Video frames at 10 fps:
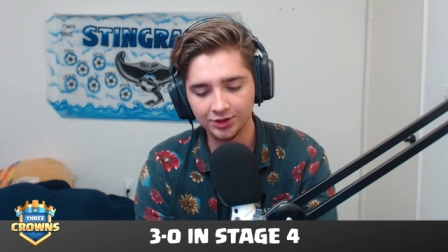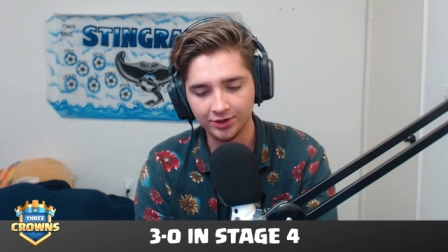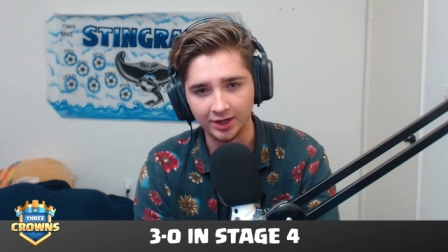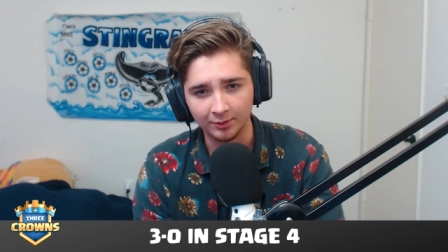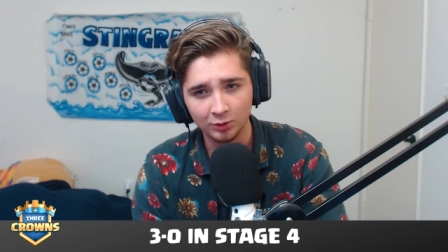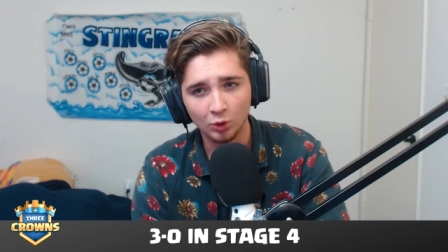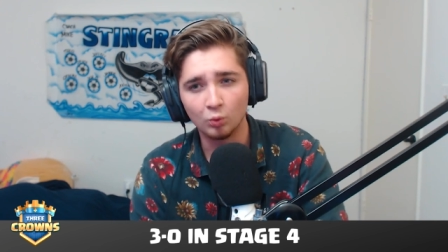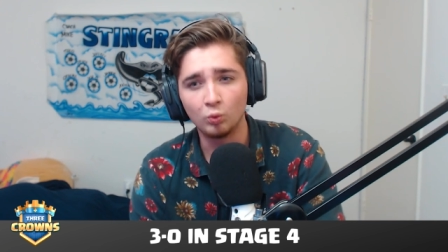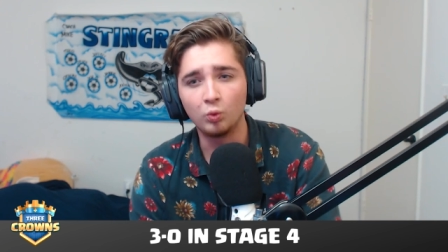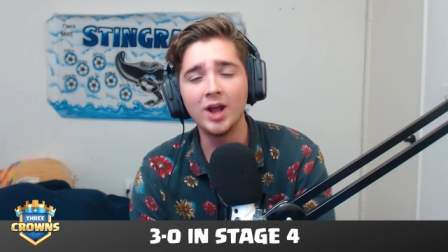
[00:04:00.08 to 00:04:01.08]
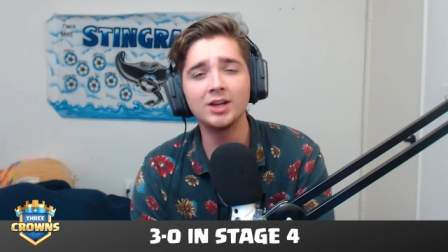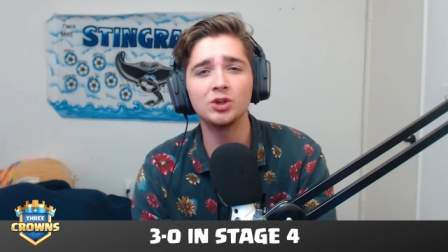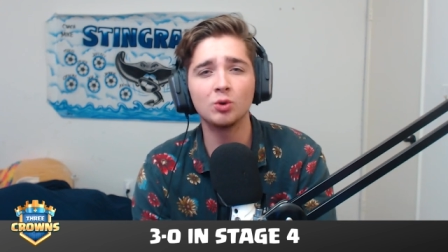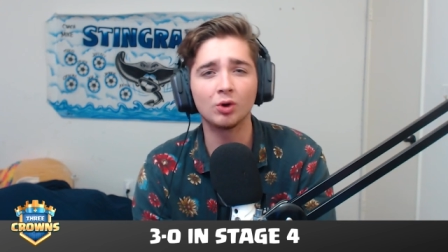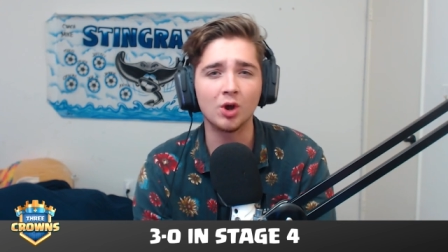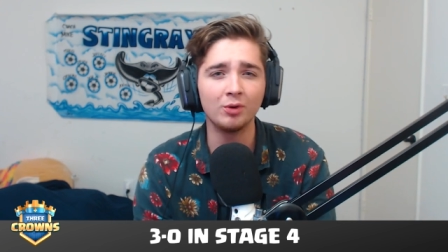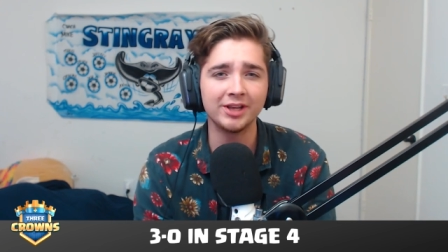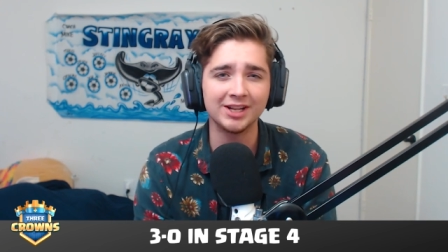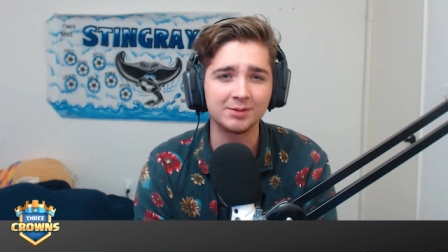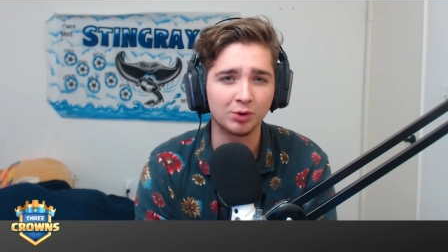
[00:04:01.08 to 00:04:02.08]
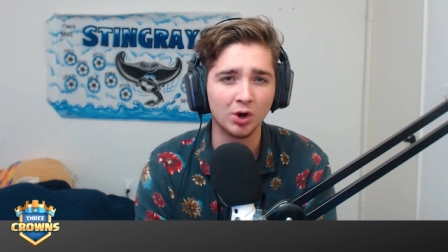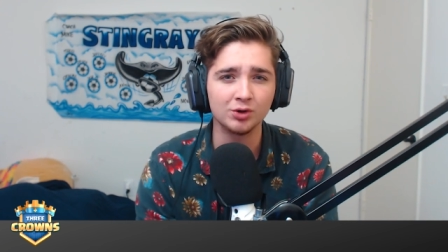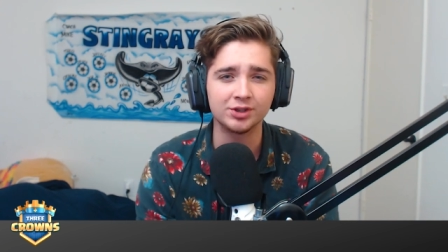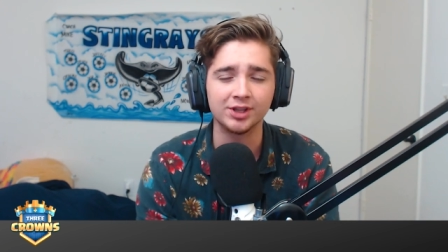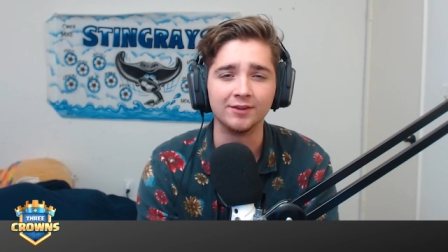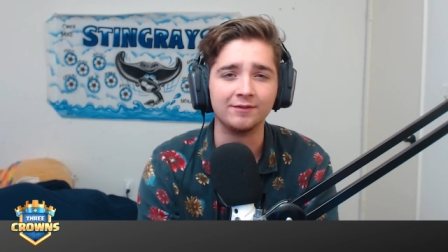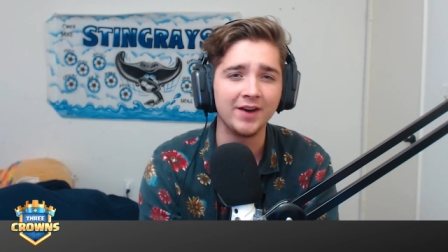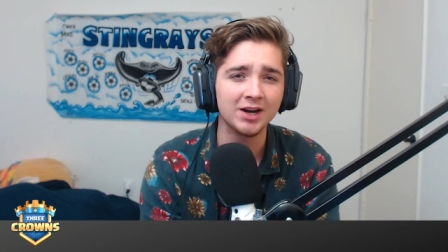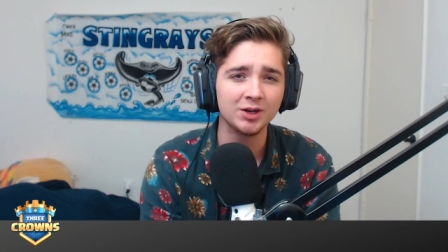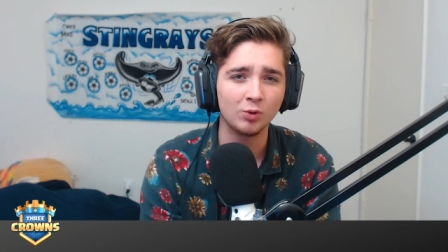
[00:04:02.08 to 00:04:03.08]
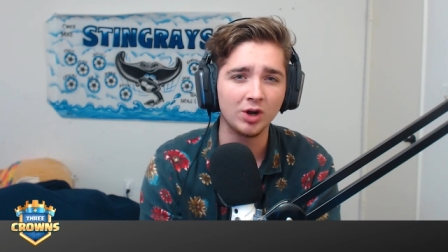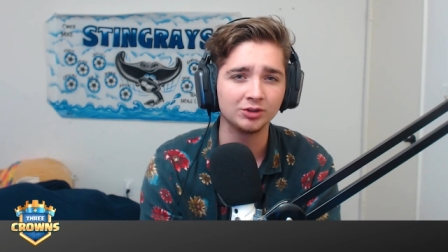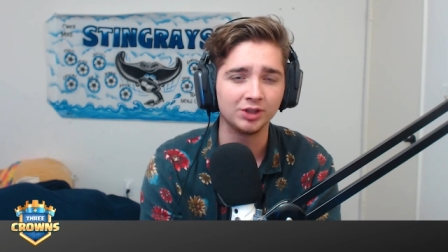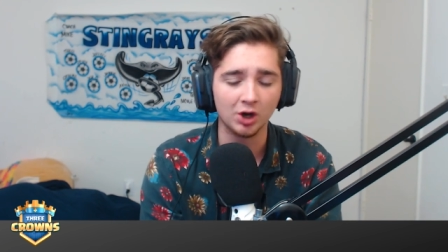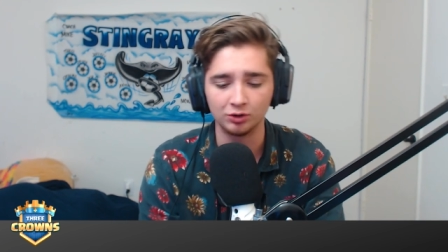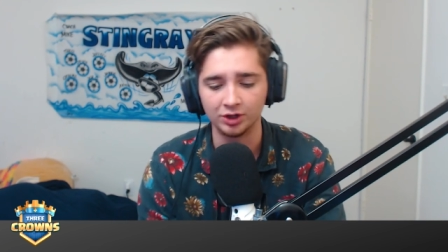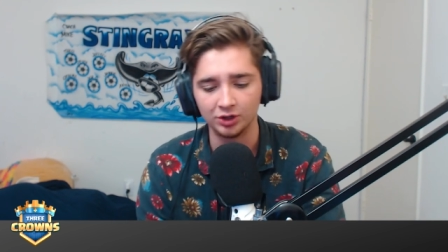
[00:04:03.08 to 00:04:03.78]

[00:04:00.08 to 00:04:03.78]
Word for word: the thing. When you are going against pros that are very well known,